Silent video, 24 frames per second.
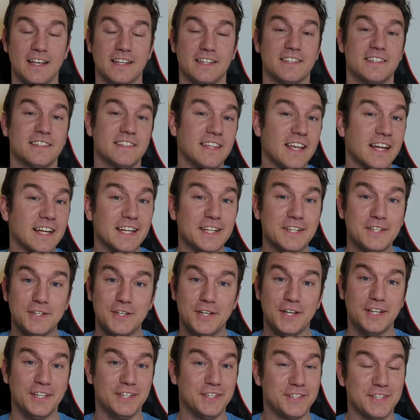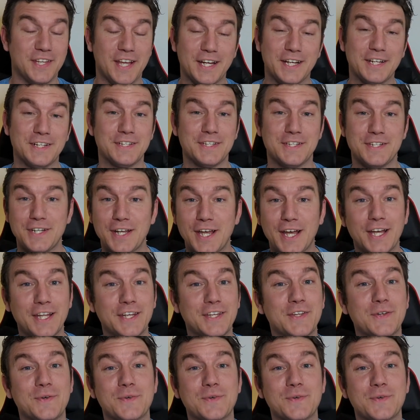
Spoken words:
second to none.